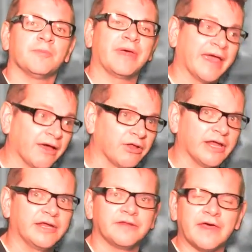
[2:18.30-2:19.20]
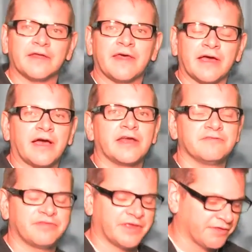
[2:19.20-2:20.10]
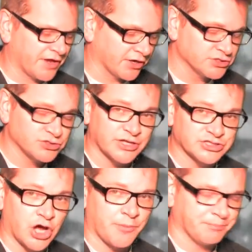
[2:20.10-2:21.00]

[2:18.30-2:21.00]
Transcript: England, that kind of thing there. So let's go,